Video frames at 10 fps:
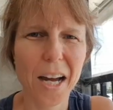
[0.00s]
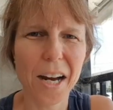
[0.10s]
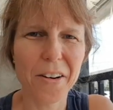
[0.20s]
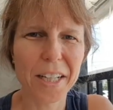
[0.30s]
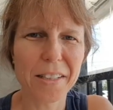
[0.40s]

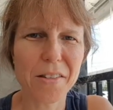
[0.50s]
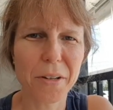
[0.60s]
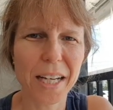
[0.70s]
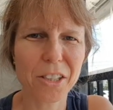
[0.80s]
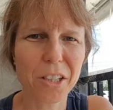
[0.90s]
right, so
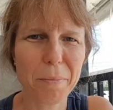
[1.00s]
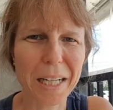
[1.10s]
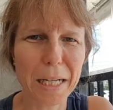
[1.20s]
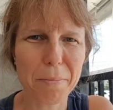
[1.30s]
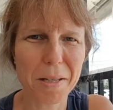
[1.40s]
I actually
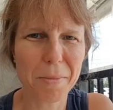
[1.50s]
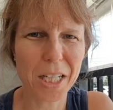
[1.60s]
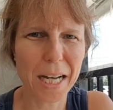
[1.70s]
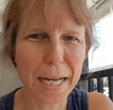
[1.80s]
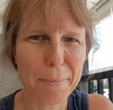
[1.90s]
made up some
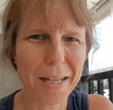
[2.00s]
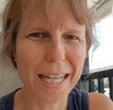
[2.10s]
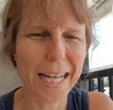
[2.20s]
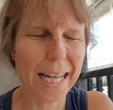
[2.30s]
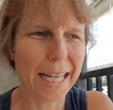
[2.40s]
time,
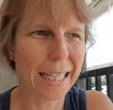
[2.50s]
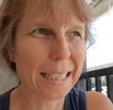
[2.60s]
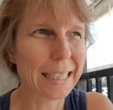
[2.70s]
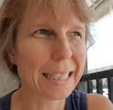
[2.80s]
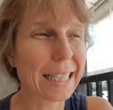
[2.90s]

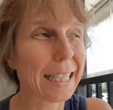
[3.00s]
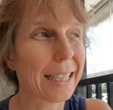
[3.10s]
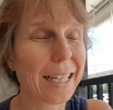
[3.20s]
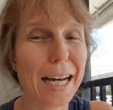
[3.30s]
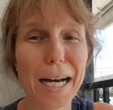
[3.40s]
and
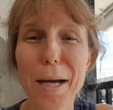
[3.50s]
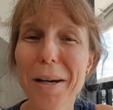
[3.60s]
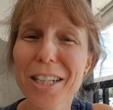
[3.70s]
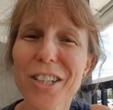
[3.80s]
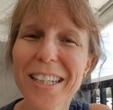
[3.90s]
I'm
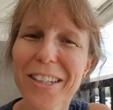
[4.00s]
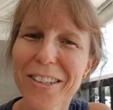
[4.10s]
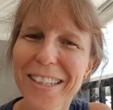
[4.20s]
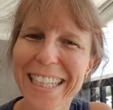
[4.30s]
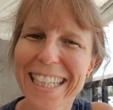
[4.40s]
actually
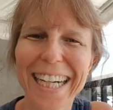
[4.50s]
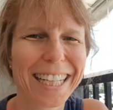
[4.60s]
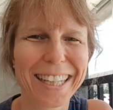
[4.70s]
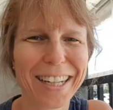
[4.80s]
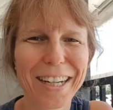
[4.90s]
early.
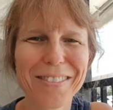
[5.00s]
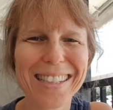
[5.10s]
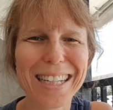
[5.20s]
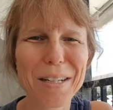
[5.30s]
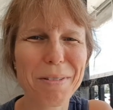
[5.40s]
I thought I
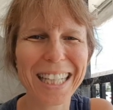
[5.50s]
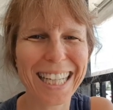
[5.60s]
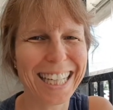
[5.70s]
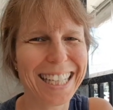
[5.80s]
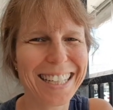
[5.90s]
was gonna be
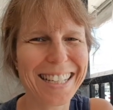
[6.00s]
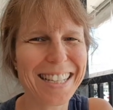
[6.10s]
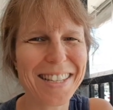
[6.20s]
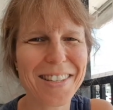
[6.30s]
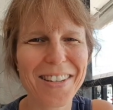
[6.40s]
late.
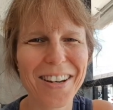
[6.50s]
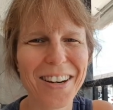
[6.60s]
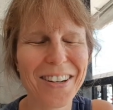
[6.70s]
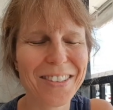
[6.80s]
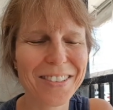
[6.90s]

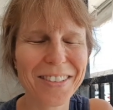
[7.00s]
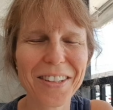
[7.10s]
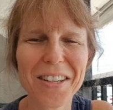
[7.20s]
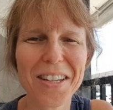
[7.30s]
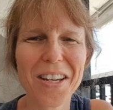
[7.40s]
So
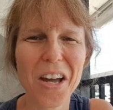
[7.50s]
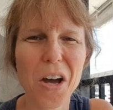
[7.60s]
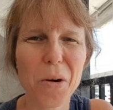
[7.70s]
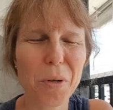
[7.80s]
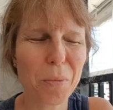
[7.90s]

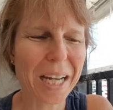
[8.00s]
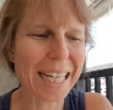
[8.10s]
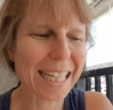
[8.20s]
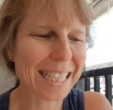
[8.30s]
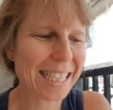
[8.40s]
we're
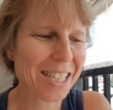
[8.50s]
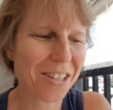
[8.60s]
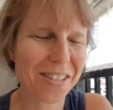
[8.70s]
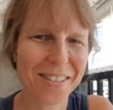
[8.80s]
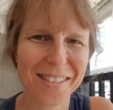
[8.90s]
waiting
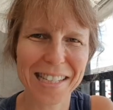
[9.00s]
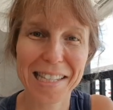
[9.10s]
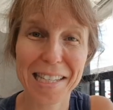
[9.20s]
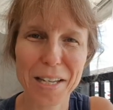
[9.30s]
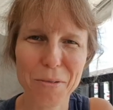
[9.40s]
to
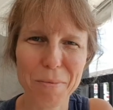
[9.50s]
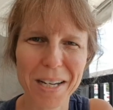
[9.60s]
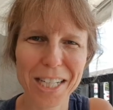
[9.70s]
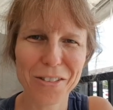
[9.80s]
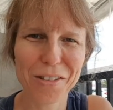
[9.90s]
see what
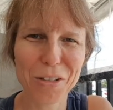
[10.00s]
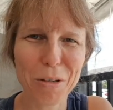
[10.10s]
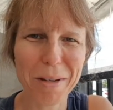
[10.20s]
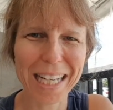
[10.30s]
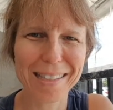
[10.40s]
my new
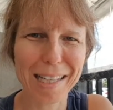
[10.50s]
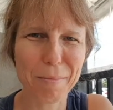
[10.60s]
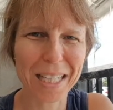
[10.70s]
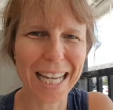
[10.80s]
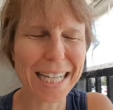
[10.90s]
schoolmate is
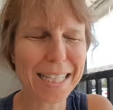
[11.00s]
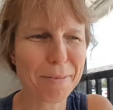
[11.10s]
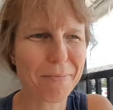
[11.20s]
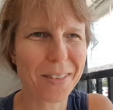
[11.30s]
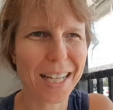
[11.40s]
gonna be like,
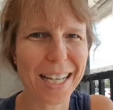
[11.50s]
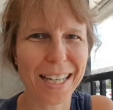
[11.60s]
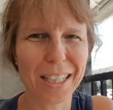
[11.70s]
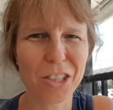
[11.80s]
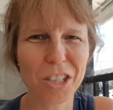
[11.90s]

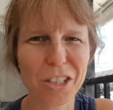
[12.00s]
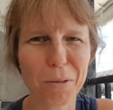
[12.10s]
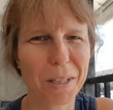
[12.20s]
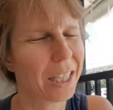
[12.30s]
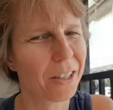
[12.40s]
and she
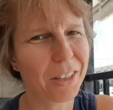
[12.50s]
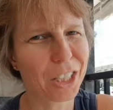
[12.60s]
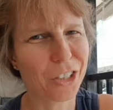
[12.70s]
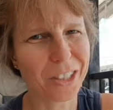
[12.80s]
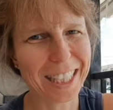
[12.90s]
should be here
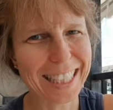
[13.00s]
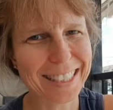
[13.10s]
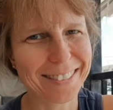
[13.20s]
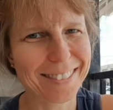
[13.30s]
very shortly.